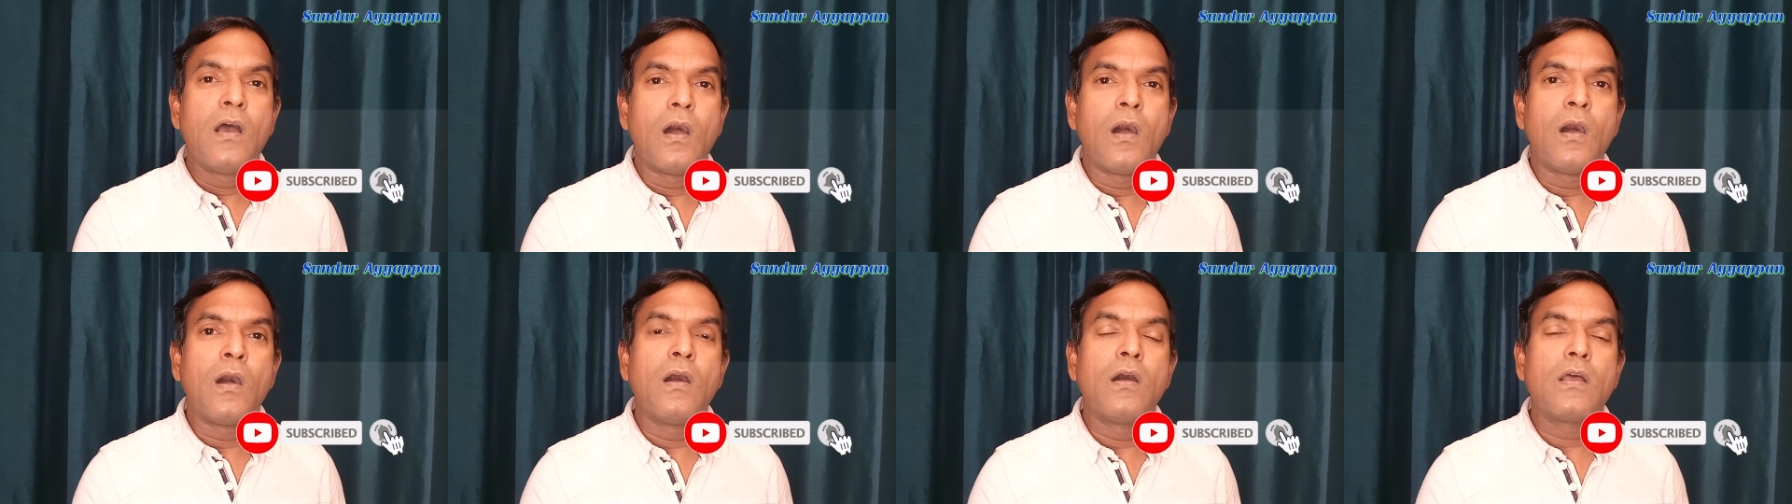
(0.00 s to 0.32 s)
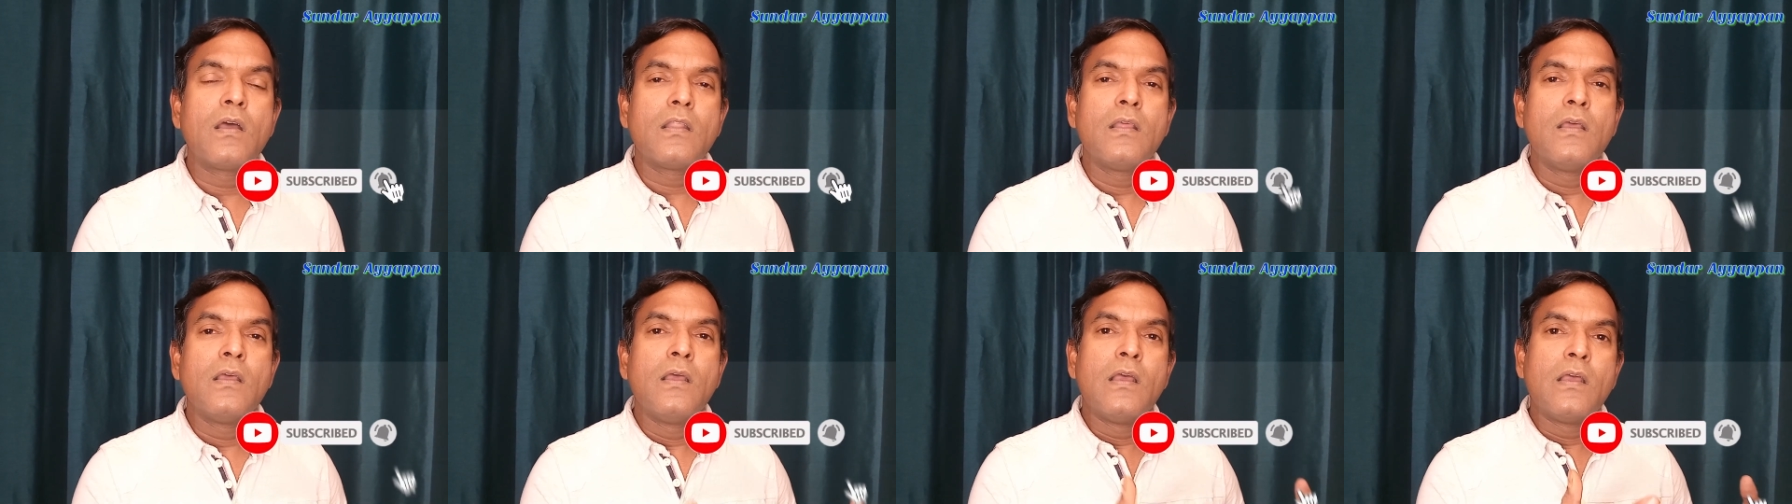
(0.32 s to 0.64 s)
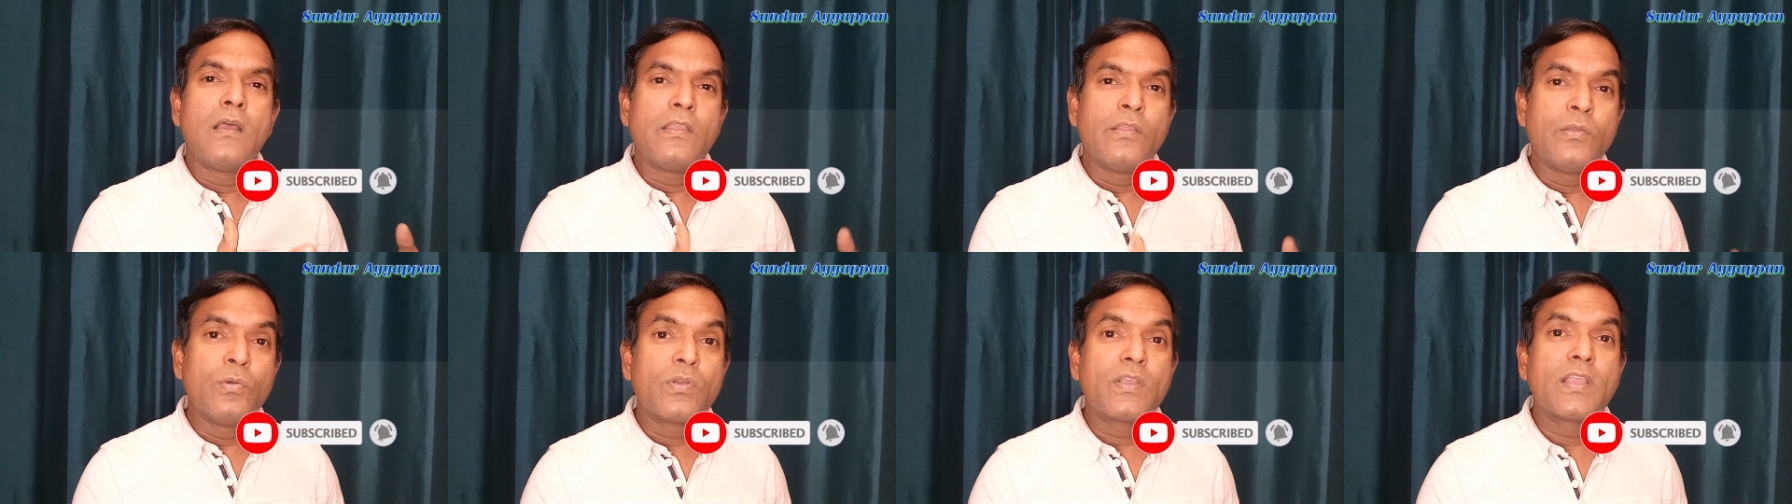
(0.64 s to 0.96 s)
or
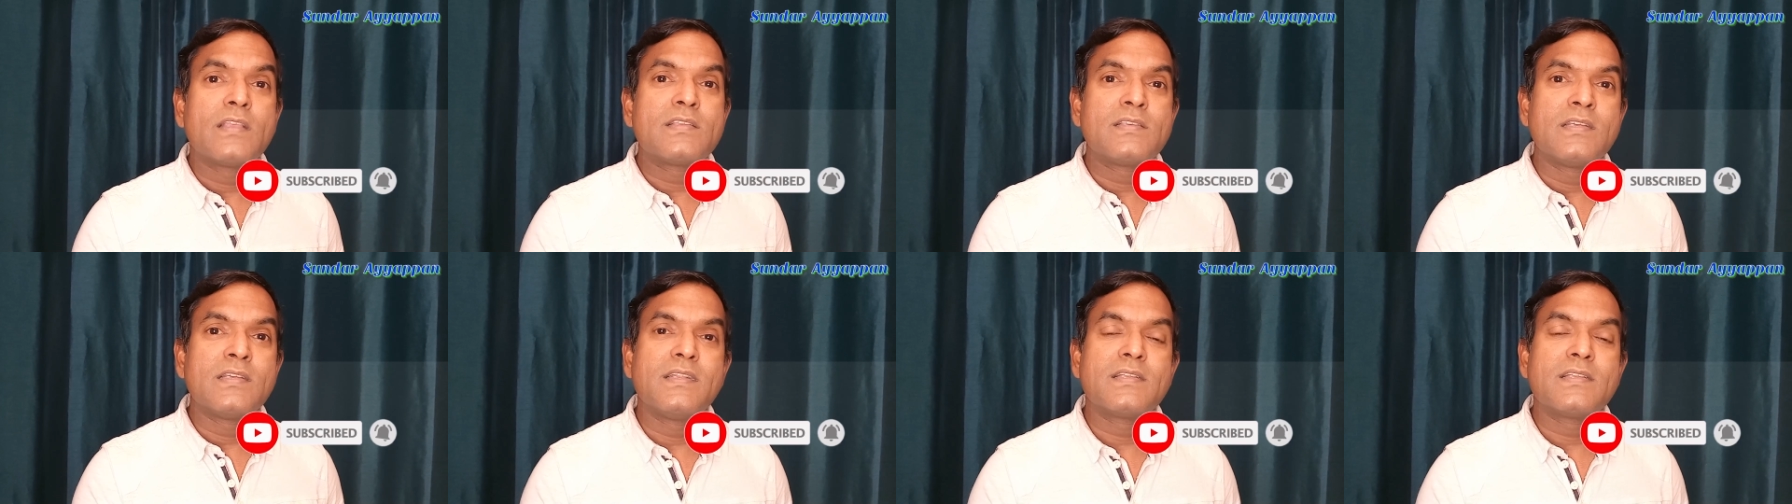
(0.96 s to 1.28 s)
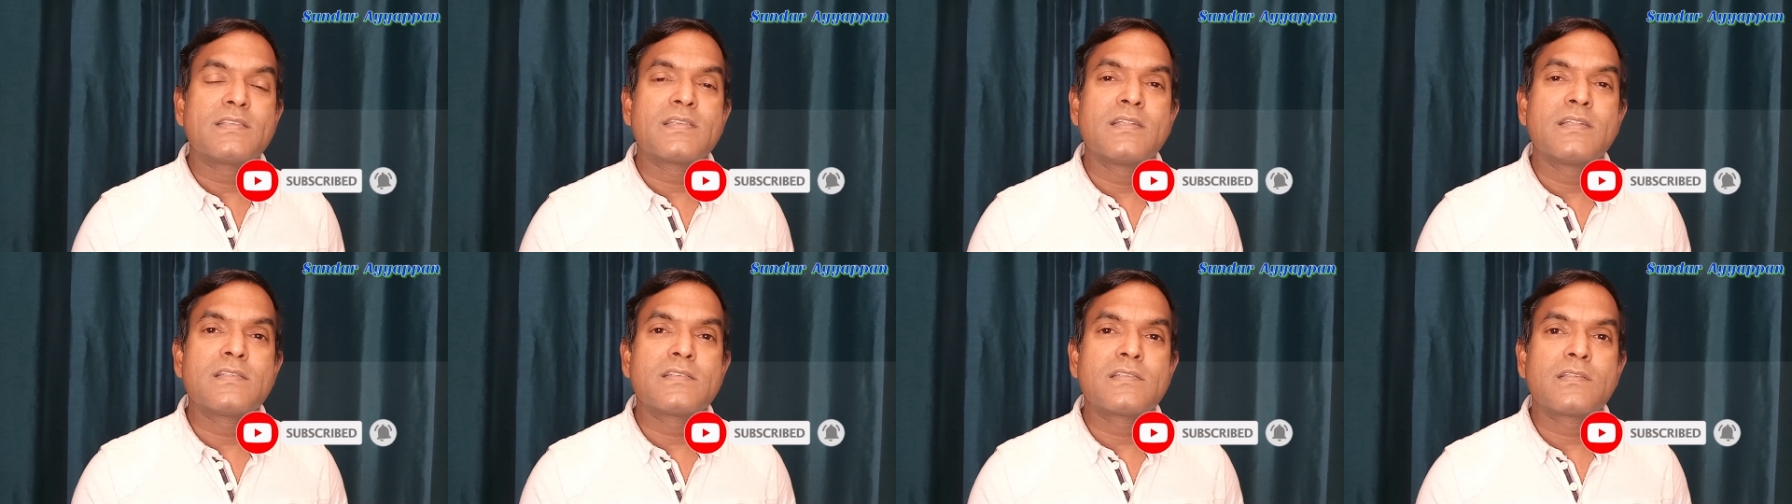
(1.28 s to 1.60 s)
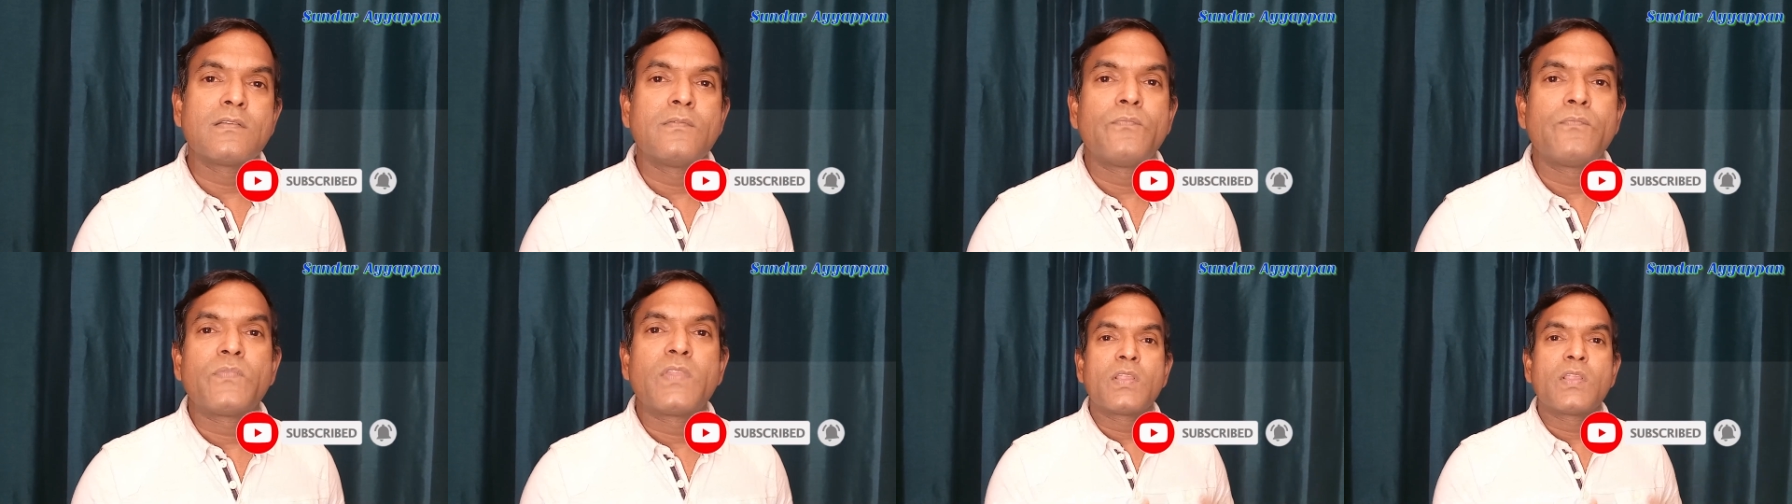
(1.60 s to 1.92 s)
UK citizens